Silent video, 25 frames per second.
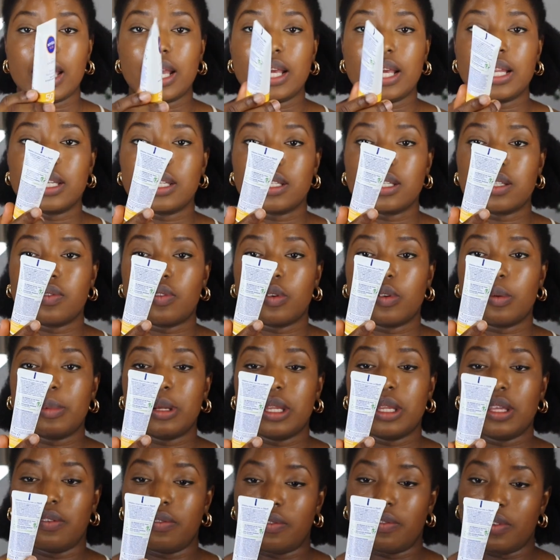it is from
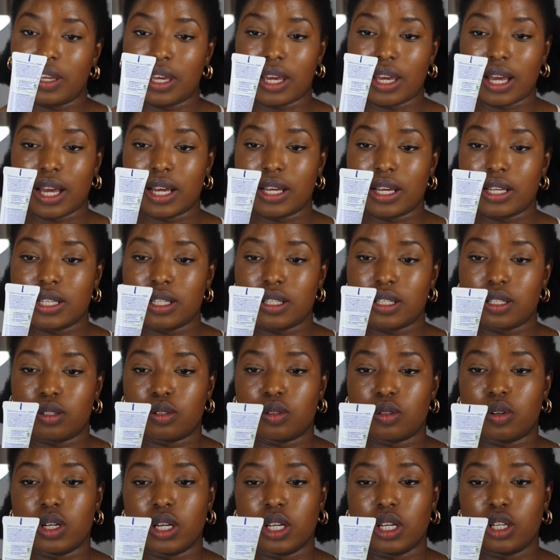Nivea, it's
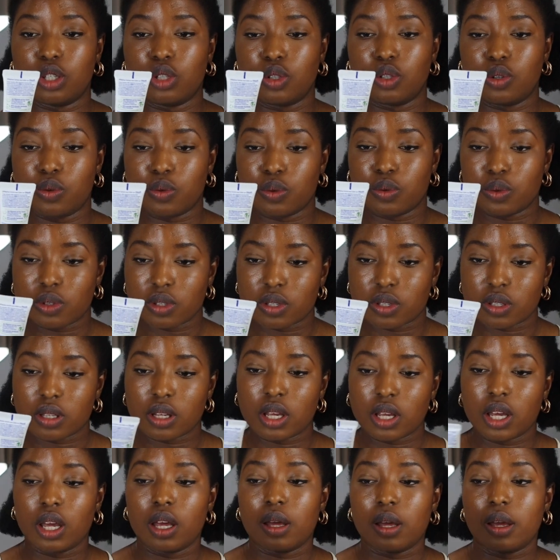Sonne
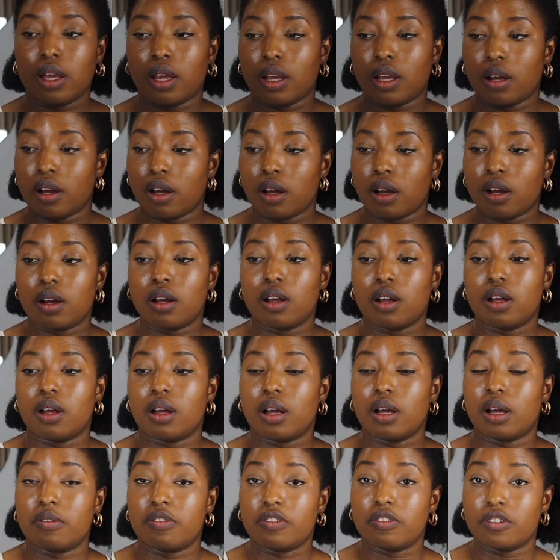Schutz
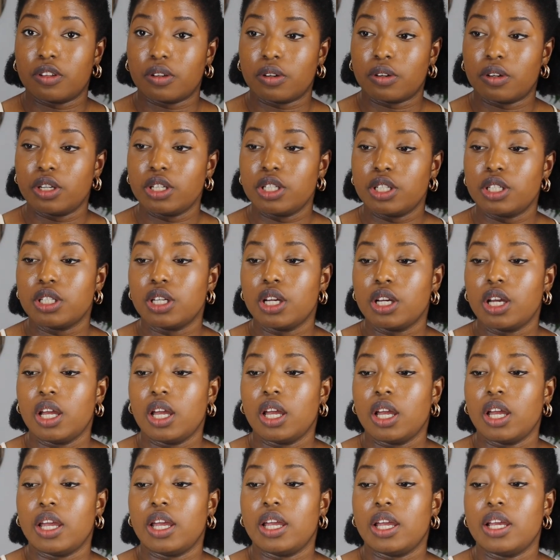Afrodeutsch.
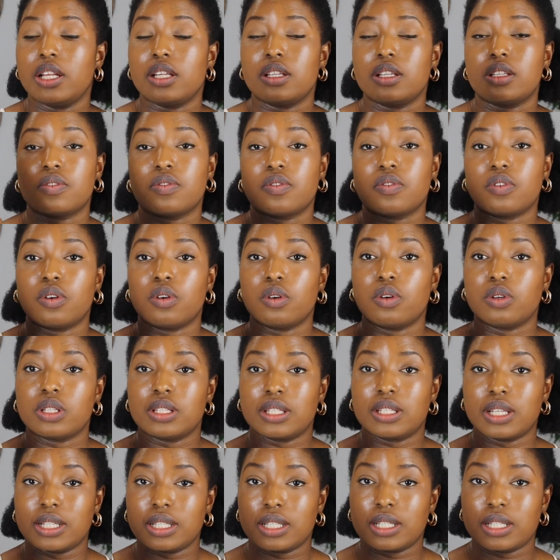It is for
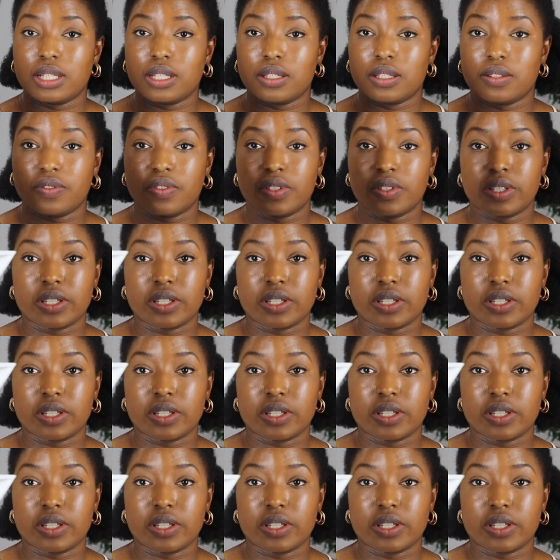sensitive